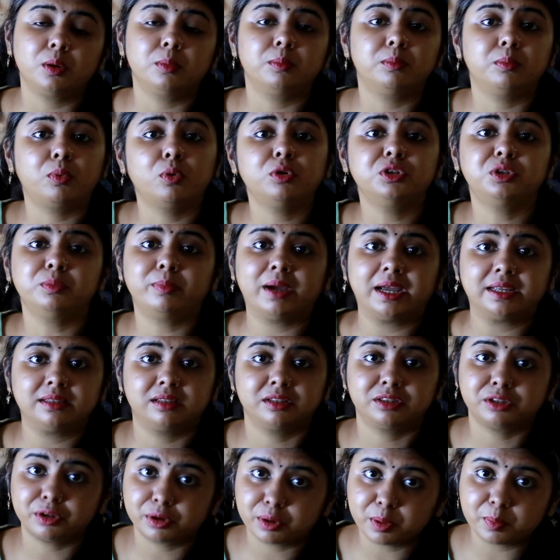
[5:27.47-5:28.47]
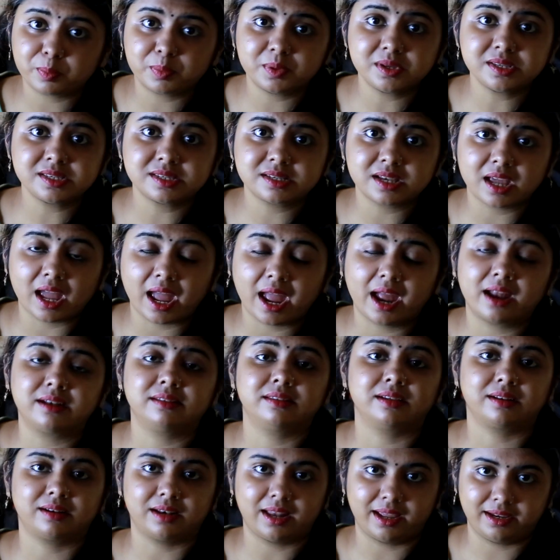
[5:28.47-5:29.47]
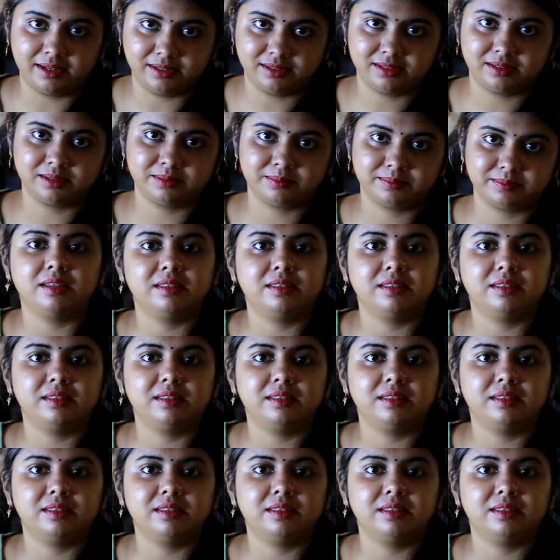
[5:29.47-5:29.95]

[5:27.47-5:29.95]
both by the therapist and the client.